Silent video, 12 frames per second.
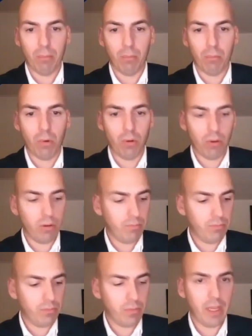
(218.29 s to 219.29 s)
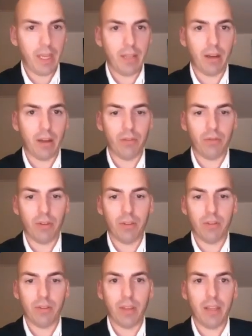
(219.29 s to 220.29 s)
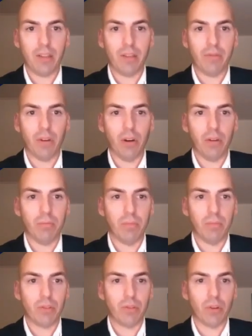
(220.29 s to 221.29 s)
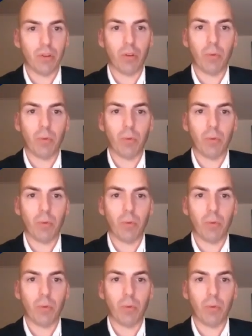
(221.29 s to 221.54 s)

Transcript: more, 800 HFO, not sure.